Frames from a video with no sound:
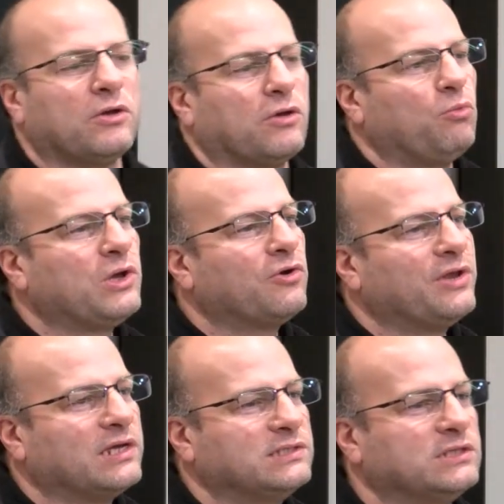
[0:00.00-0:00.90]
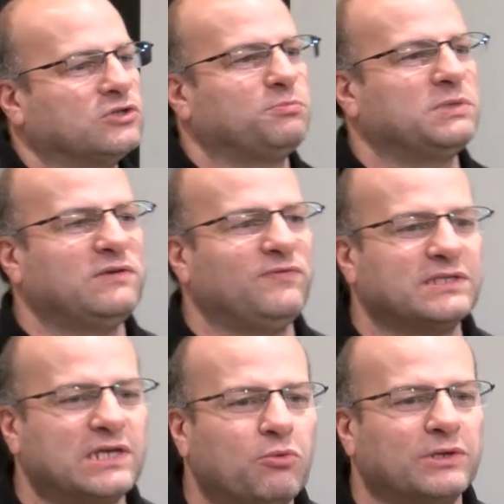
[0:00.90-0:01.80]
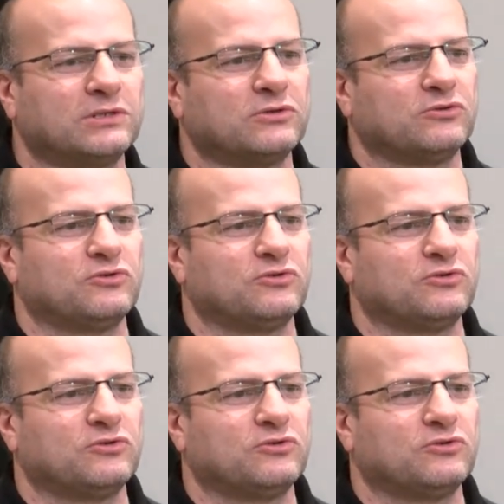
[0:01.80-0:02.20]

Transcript: uh, recognizes a specific sequence.